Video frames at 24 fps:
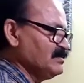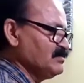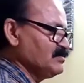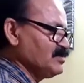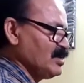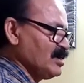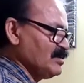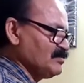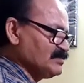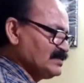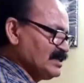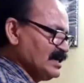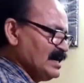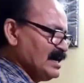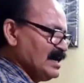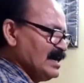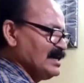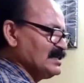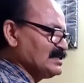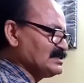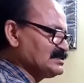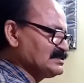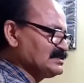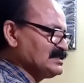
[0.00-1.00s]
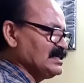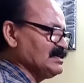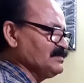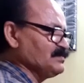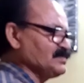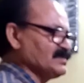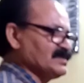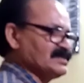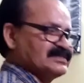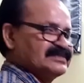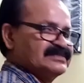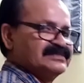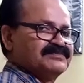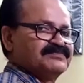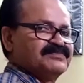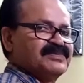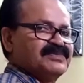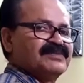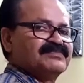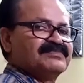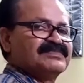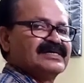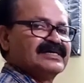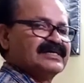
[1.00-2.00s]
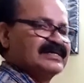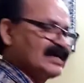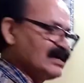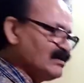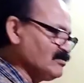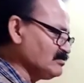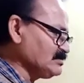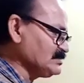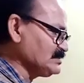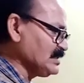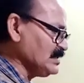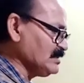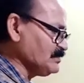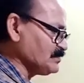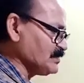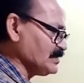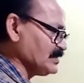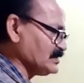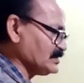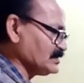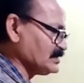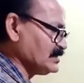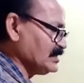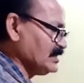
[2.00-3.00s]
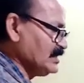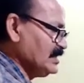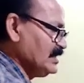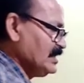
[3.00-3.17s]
from the earth surface, from the ground surface,